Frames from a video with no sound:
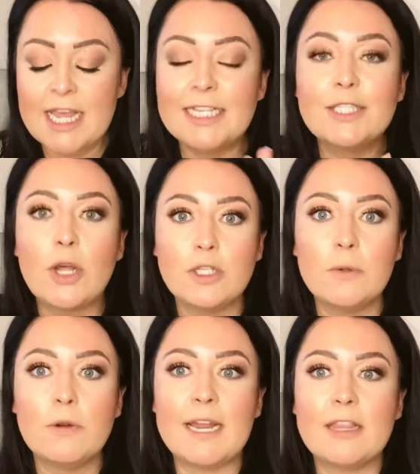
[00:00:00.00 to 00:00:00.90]
This is also
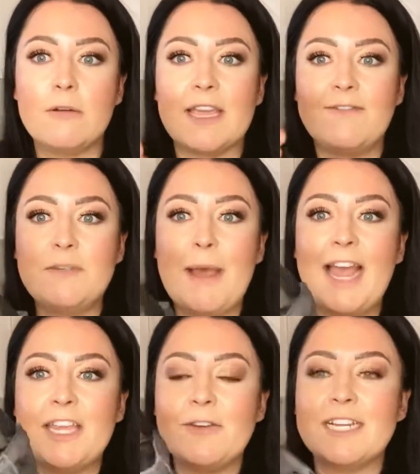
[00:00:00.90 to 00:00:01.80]
a great little gift
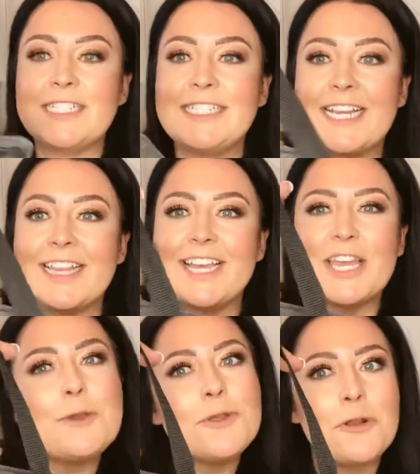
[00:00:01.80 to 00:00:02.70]
bag. You could stick like a
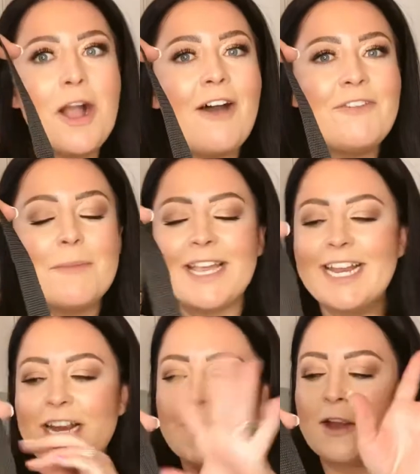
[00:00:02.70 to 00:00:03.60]
cute little coffee mug in
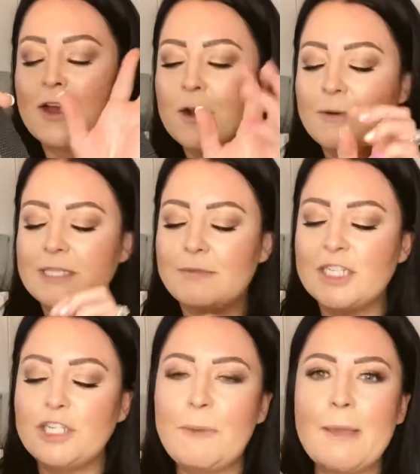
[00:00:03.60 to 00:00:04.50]
here with some
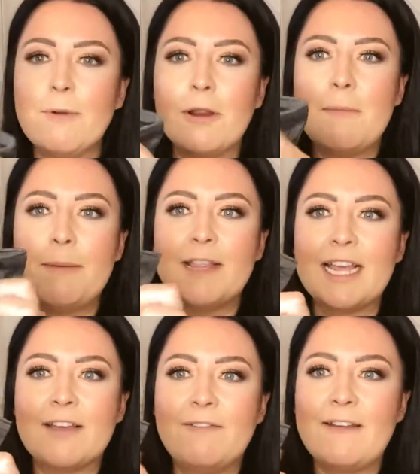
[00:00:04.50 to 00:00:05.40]
tissue paper, maybe
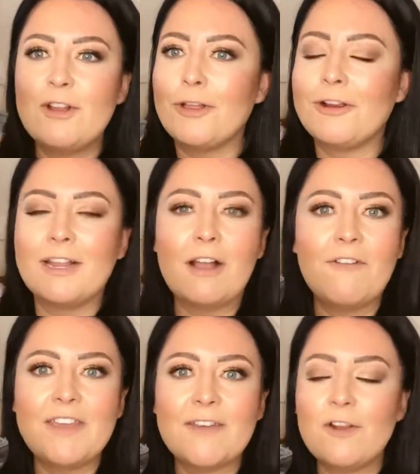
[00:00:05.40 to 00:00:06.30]
like a $5
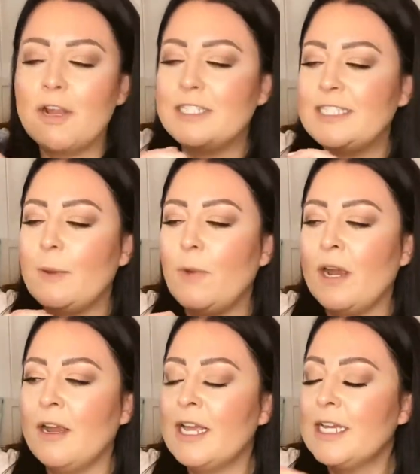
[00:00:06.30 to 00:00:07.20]
coffee gift card
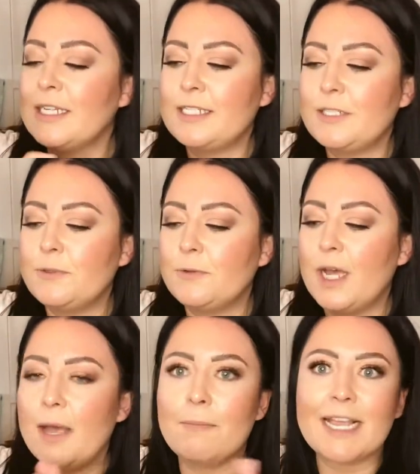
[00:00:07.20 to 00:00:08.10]
somewhere to
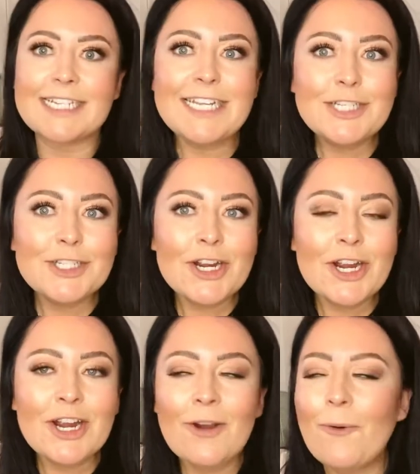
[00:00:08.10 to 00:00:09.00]
um, like a
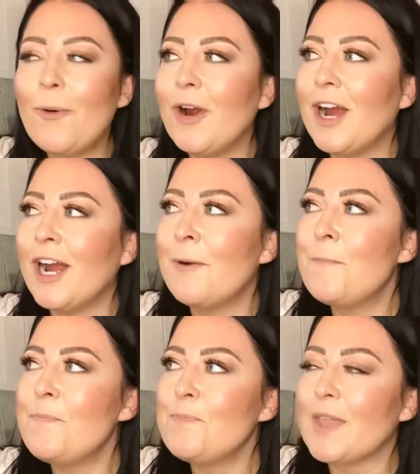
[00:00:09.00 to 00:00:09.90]
teacher or
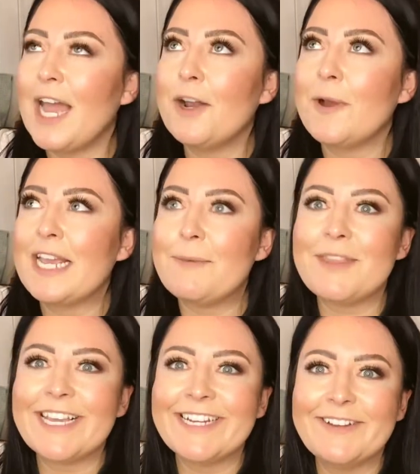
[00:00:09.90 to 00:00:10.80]
I don't know, I keep
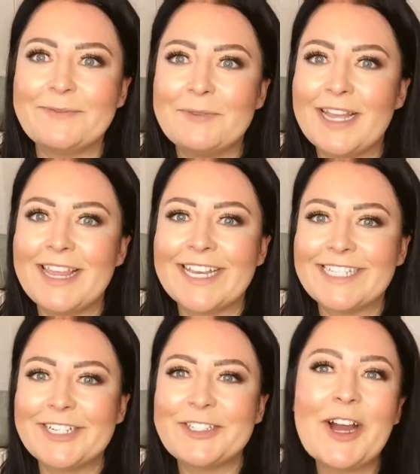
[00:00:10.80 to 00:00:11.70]
thinking, I think because
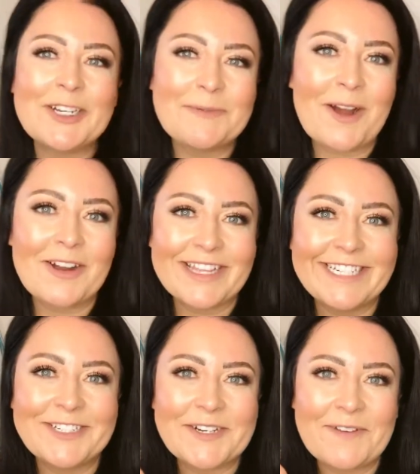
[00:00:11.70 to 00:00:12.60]
I just talked about the
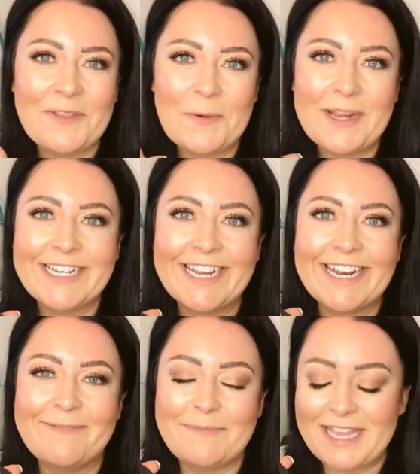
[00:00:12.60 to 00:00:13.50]
teacher gift that we did,
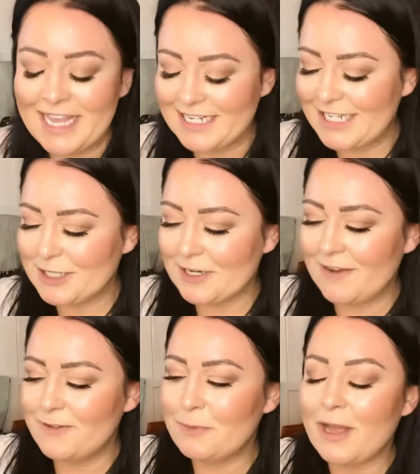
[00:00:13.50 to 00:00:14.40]
I'm thinking teacher
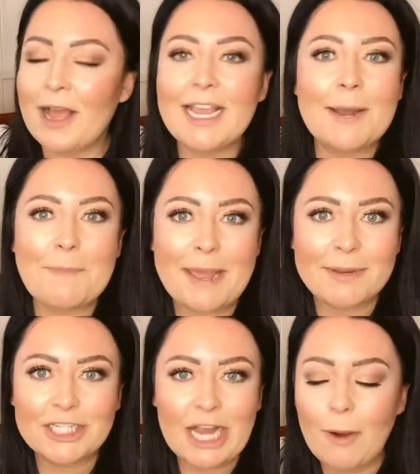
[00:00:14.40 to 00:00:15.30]
gift, but again,
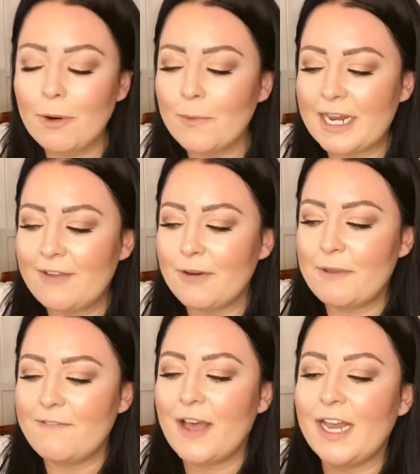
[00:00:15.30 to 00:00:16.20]
baby shower would even be
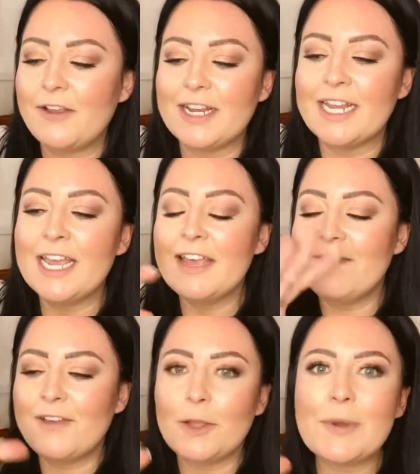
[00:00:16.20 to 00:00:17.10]
fun. You could
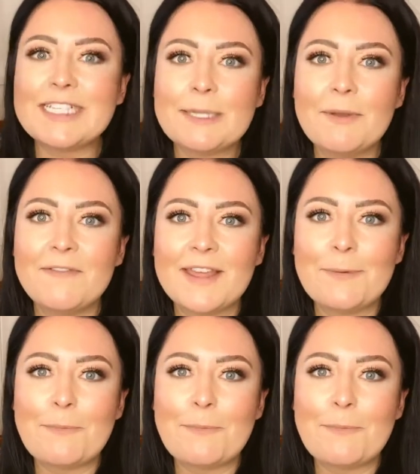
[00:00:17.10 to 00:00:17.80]
fill it with some of the